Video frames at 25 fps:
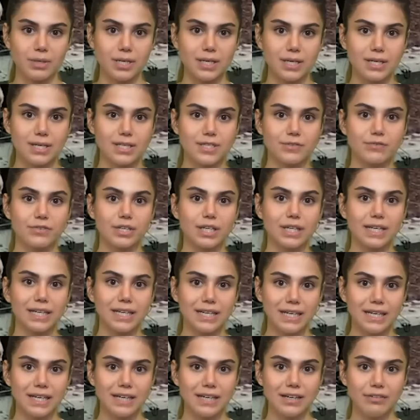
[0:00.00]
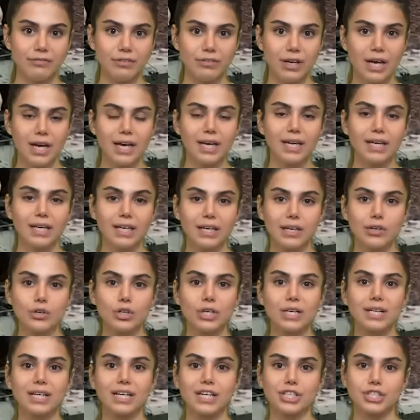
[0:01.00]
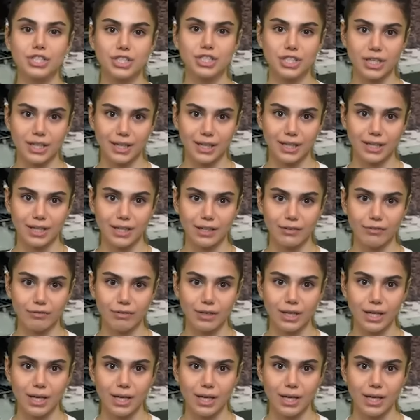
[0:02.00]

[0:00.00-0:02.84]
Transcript: is Verkhiev Igor Grashchenko.